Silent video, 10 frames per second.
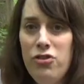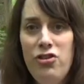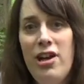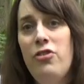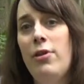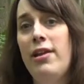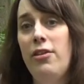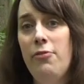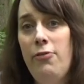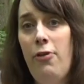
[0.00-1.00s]
and chat to any of
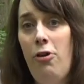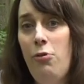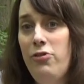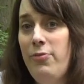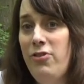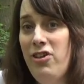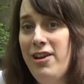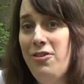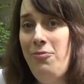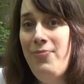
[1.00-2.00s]
the other followers of the
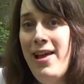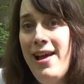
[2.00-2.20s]
channel,